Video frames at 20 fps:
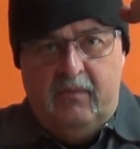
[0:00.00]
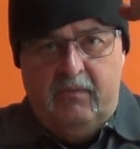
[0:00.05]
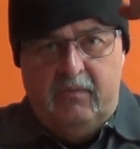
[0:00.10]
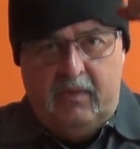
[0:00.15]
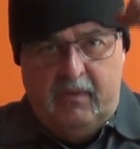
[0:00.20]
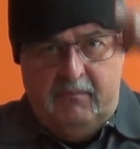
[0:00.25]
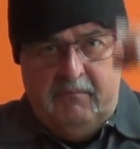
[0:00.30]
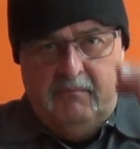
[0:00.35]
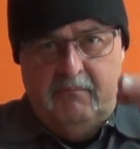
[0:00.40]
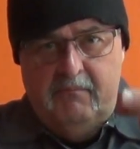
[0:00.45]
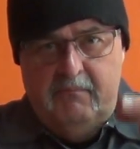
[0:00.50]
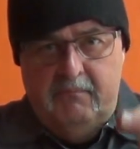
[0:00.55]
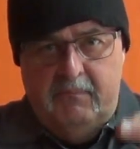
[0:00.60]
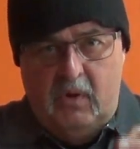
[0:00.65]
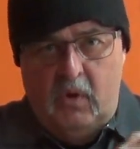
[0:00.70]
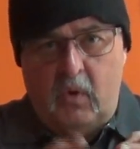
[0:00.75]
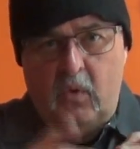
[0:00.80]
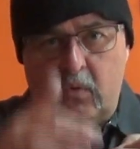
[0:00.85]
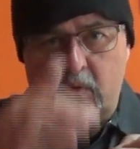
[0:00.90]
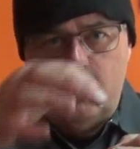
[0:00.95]
the
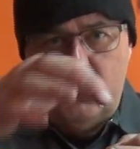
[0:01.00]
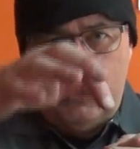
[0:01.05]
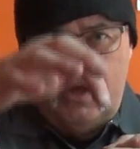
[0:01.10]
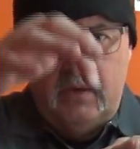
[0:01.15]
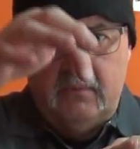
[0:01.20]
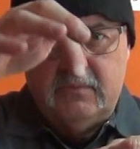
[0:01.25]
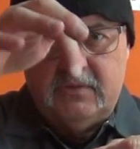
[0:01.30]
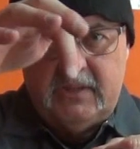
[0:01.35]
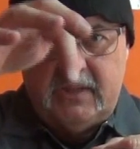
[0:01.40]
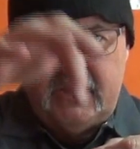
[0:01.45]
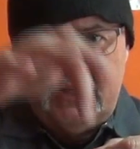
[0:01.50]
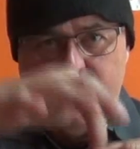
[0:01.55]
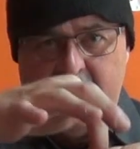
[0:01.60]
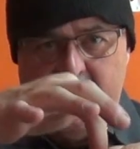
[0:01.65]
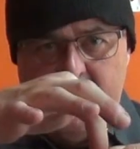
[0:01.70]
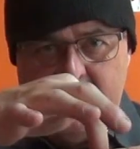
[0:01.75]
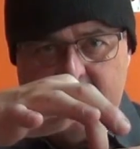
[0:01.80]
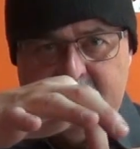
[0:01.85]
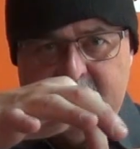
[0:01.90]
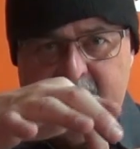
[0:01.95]
bolt comes in
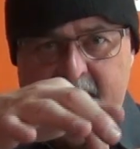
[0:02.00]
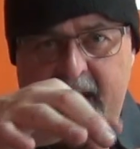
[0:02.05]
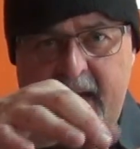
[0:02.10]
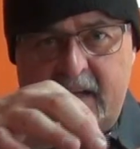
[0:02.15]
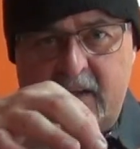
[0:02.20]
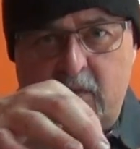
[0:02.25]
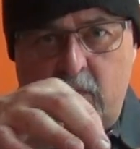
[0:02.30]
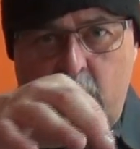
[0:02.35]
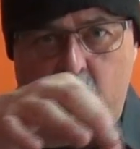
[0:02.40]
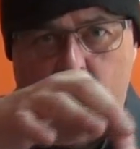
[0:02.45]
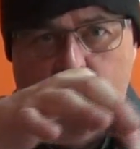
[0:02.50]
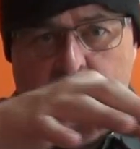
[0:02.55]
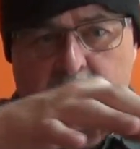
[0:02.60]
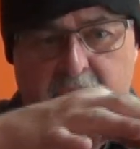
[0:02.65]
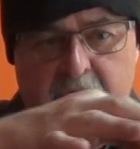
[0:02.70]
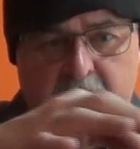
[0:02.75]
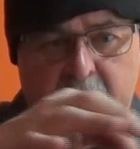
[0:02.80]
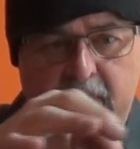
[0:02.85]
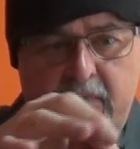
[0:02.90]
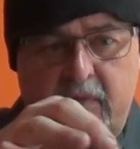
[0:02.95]
contact
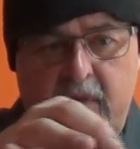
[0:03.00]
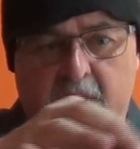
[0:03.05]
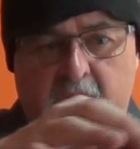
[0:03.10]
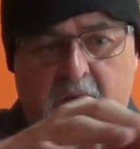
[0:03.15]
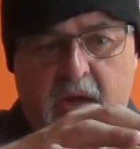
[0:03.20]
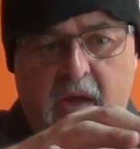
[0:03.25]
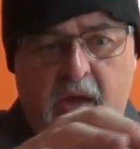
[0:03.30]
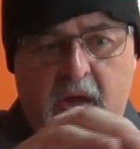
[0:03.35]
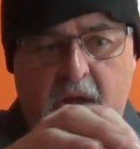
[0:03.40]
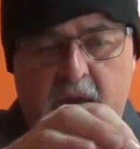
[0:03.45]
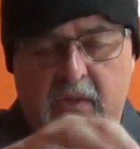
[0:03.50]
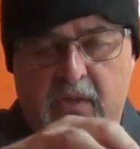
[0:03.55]
with the